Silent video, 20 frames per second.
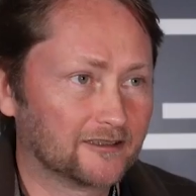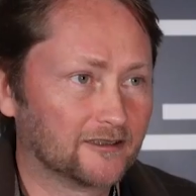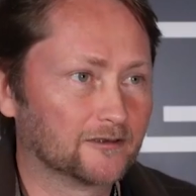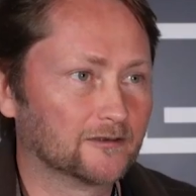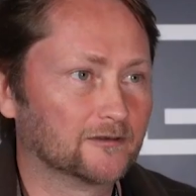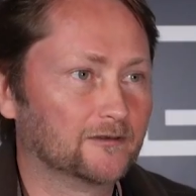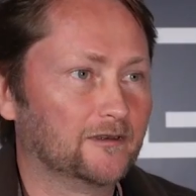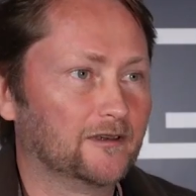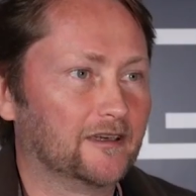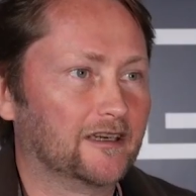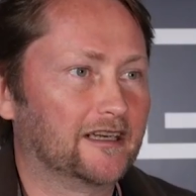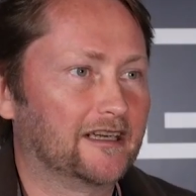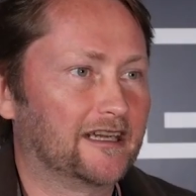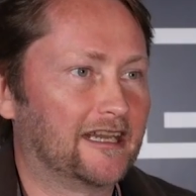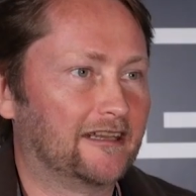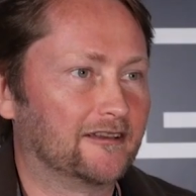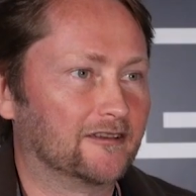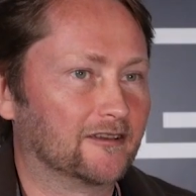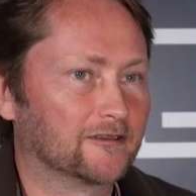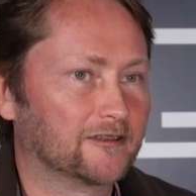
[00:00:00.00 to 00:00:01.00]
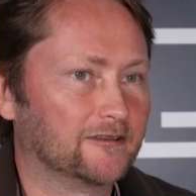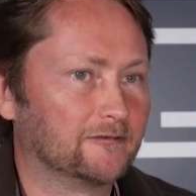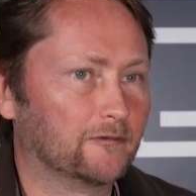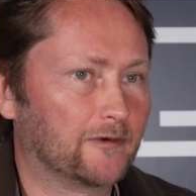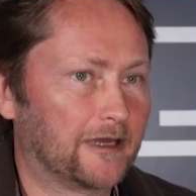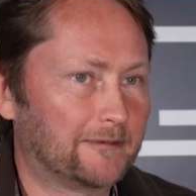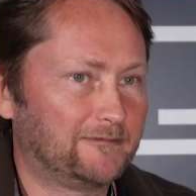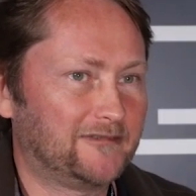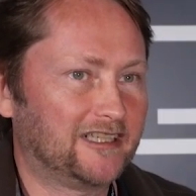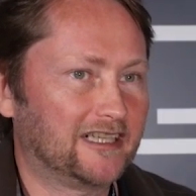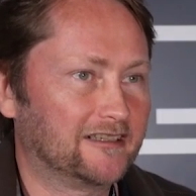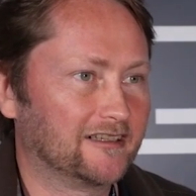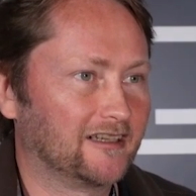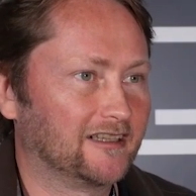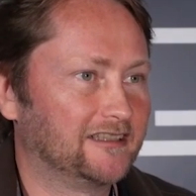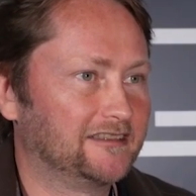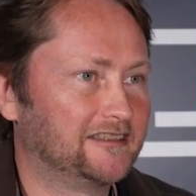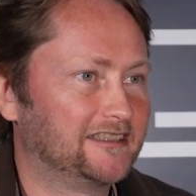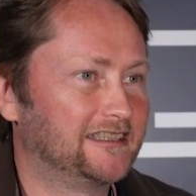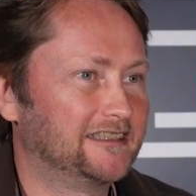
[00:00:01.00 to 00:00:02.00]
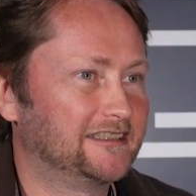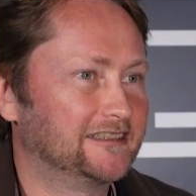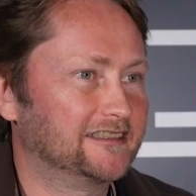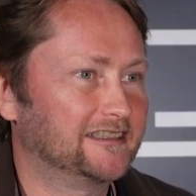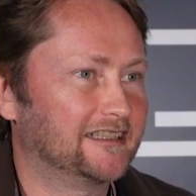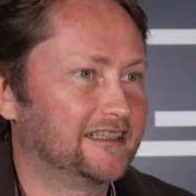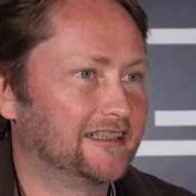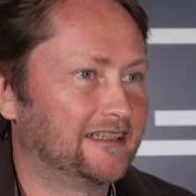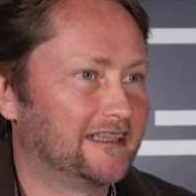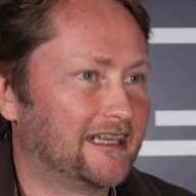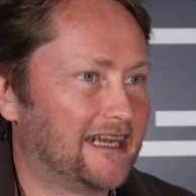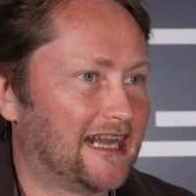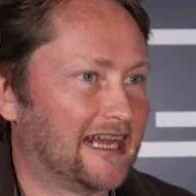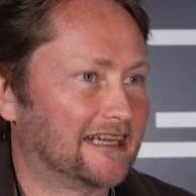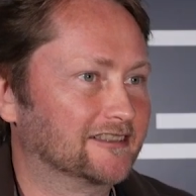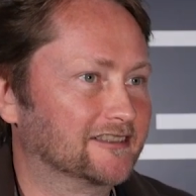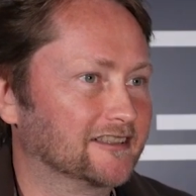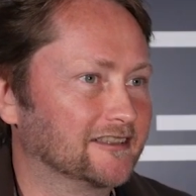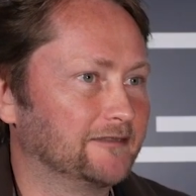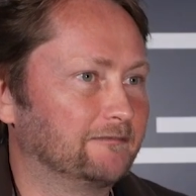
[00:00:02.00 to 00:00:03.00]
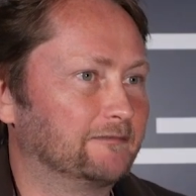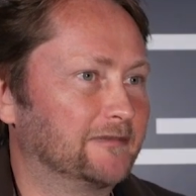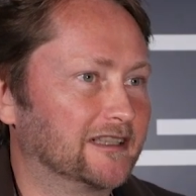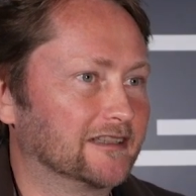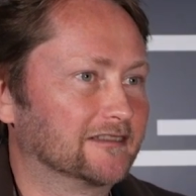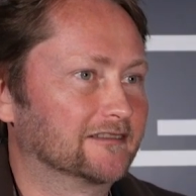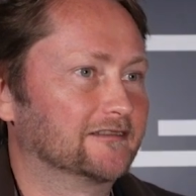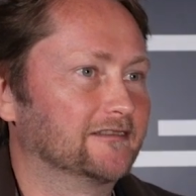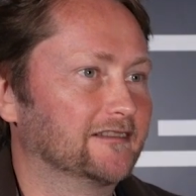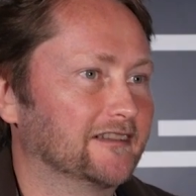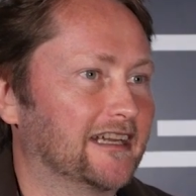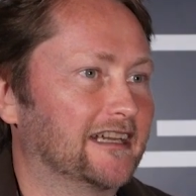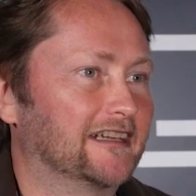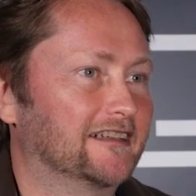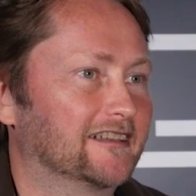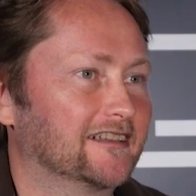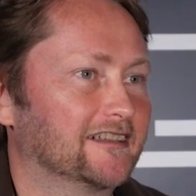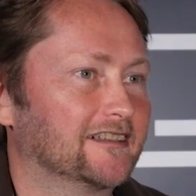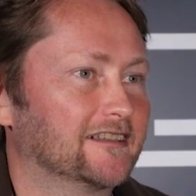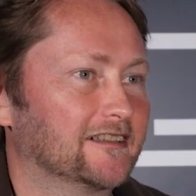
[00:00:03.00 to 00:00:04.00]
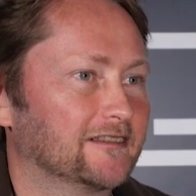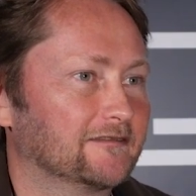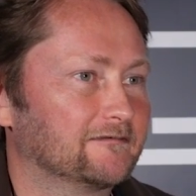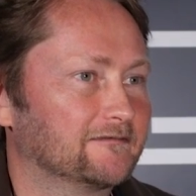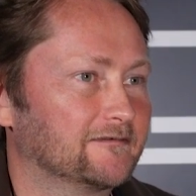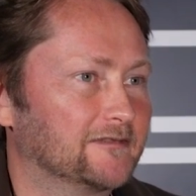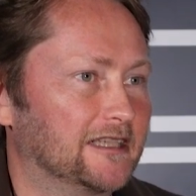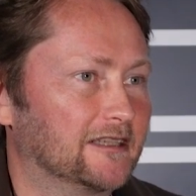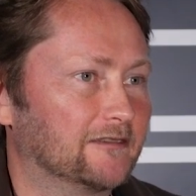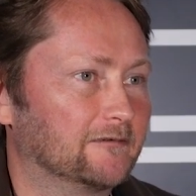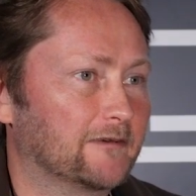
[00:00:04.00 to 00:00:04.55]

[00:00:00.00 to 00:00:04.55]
go and learn web technologies and then actually build like real